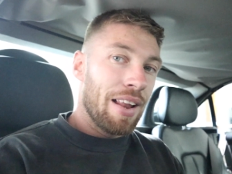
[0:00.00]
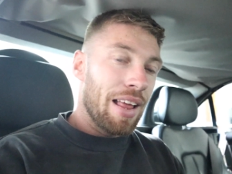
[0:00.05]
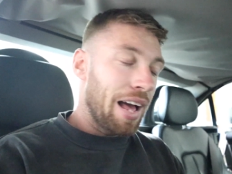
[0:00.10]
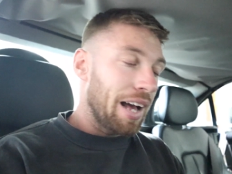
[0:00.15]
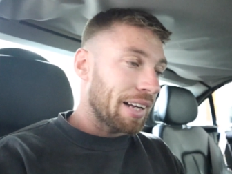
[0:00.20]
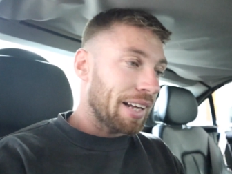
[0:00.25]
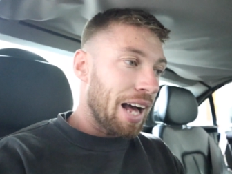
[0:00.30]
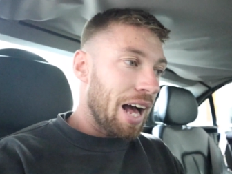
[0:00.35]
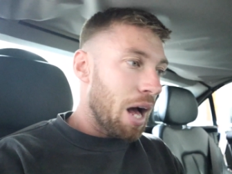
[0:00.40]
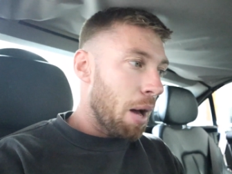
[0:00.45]

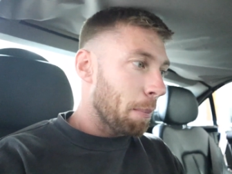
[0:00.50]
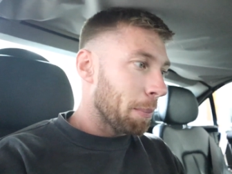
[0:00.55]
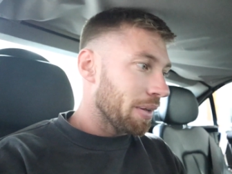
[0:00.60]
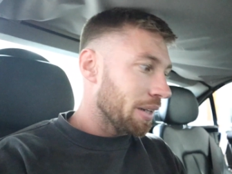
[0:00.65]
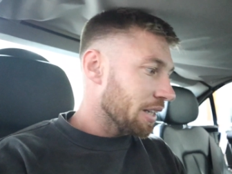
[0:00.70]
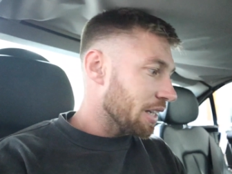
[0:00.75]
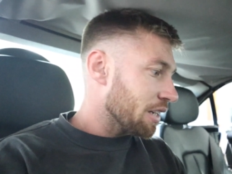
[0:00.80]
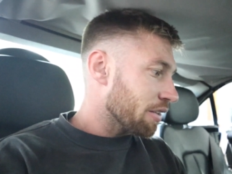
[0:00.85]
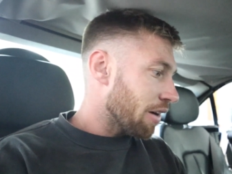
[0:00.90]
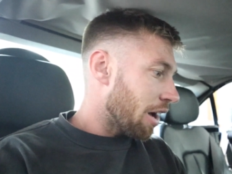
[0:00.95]
I can't
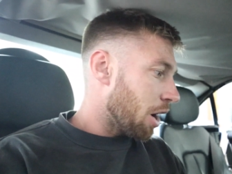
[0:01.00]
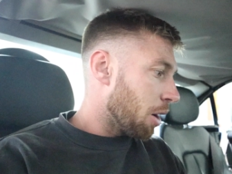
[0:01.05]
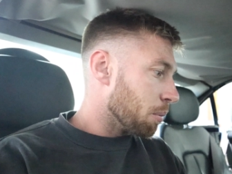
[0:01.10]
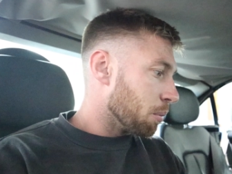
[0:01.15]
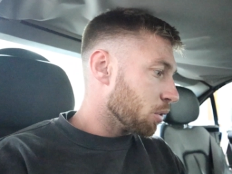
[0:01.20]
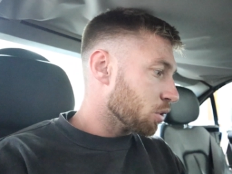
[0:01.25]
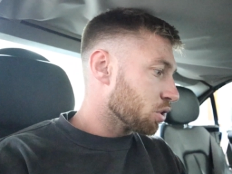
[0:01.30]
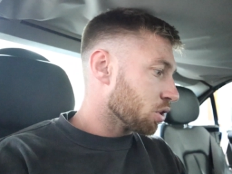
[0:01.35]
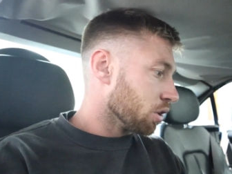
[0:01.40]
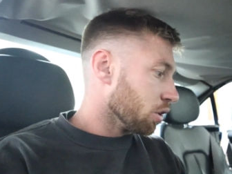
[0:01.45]
believe how
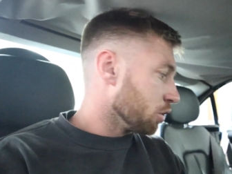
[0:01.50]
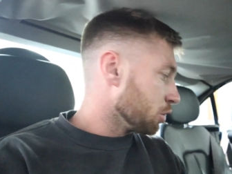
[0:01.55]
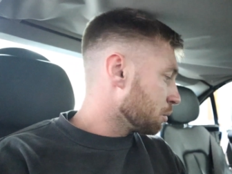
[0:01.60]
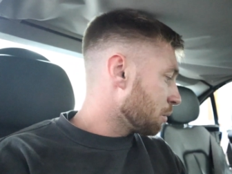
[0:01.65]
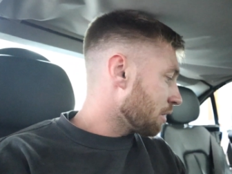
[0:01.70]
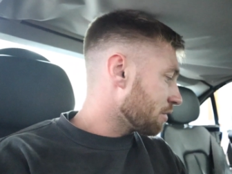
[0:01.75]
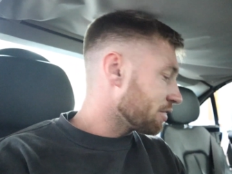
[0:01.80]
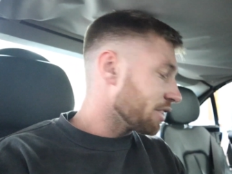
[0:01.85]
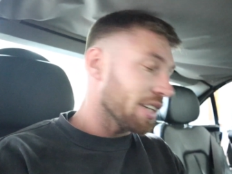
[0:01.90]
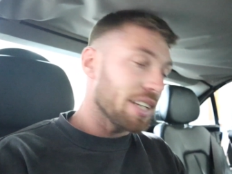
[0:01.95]
much loom
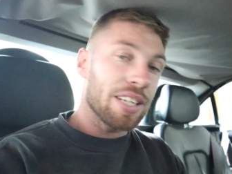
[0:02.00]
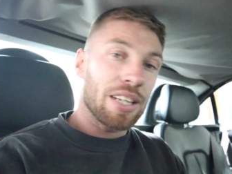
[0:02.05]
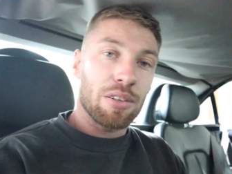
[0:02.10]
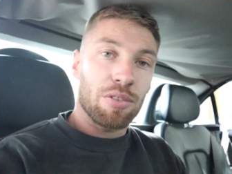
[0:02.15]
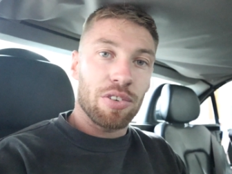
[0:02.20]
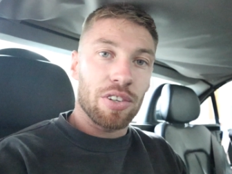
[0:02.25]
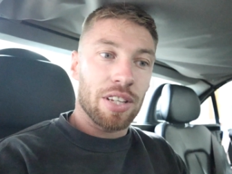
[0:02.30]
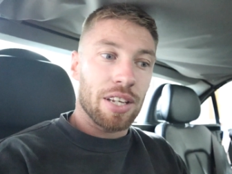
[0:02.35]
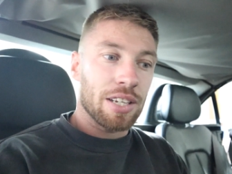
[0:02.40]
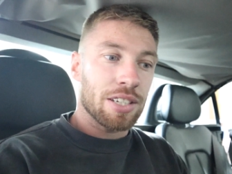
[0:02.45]
I've needed
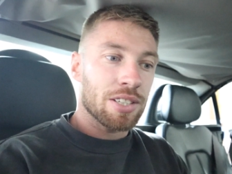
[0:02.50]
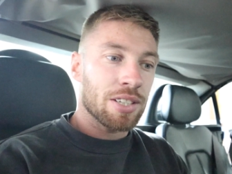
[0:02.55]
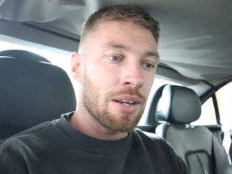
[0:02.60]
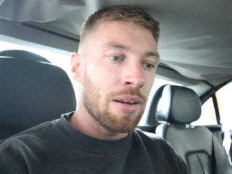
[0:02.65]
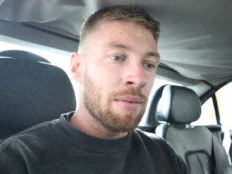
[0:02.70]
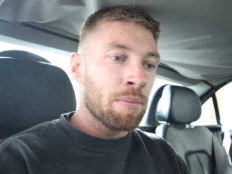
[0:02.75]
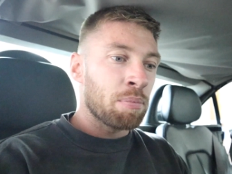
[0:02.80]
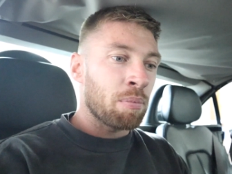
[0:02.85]
for this.